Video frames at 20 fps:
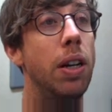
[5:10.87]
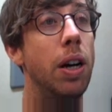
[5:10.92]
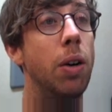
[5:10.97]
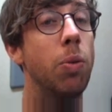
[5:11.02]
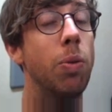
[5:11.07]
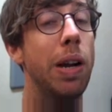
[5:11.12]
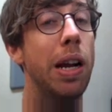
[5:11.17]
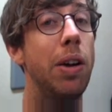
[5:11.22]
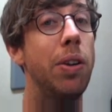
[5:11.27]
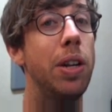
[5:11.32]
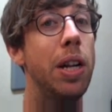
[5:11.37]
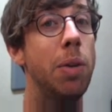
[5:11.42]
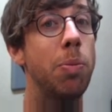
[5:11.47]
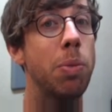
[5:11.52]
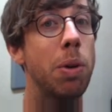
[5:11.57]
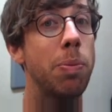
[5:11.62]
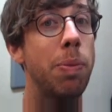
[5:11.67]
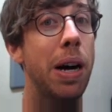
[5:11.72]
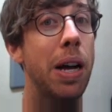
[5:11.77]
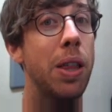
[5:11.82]
A round
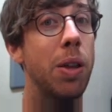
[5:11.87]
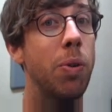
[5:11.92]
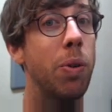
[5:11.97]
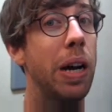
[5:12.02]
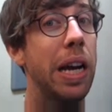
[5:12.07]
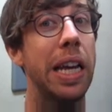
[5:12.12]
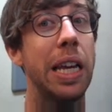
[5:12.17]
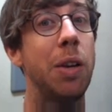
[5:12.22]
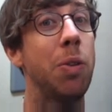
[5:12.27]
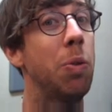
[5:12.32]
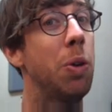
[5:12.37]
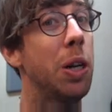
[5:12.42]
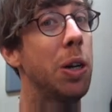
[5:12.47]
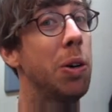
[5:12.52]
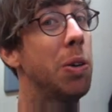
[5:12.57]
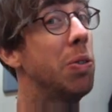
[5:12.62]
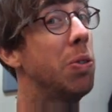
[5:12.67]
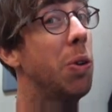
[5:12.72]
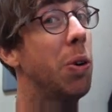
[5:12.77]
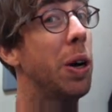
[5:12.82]
number, by the way. You want
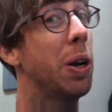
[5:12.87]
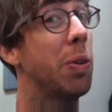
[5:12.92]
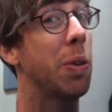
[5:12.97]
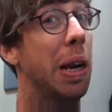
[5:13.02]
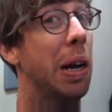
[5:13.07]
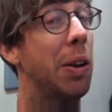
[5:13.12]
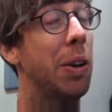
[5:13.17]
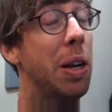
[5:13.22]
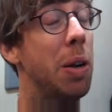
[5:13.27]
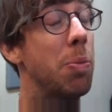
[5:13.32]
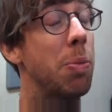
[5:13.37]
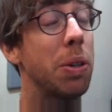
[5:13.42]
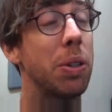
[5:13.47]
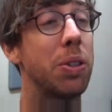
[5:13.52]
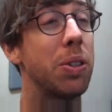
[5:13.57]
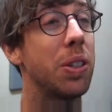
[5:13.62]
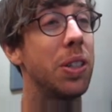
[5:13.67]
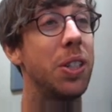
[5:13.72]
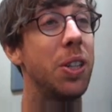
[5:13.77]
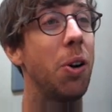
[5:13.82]
to avoid round
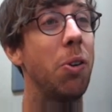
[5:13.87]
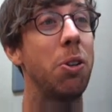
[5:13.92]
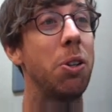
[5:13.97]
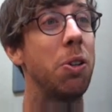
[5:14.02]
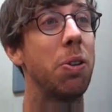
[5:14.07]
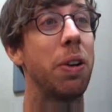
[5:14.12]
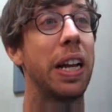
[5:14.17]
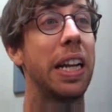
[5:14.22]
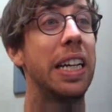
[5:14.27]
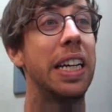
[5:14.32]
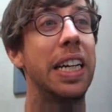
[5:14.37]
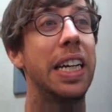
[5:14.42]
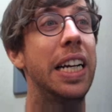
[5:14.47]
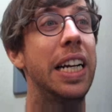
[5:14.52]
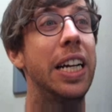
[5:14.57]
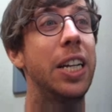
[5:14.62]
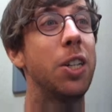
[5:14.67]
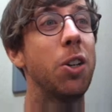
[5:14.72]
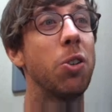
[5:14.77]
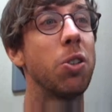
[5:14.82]
numbers. Don't do it.
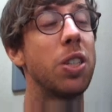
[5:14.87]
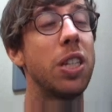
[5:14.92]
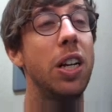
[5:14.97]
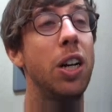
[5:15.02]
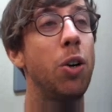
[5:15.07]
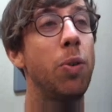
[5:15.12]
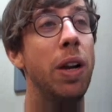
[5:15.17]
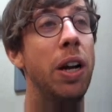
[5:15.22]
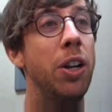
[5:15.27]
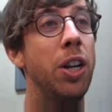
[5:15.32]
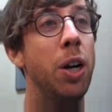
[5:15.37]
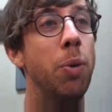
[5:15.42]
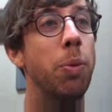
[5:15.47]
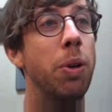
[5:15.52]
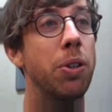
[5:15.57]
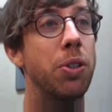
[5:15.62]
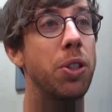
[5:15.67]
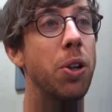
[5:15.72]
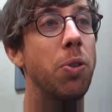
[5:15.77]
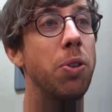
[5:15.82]
Don't sell at round
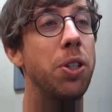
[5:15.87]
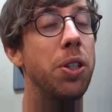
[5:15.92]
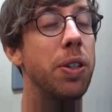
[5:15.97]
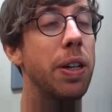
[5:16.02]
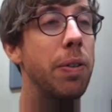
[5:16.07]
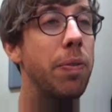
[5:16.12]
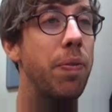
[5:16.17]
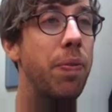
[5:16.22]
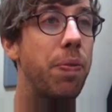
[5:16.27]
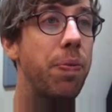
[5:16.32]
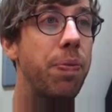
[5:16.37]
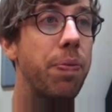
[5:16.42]
numbers. Don't do it.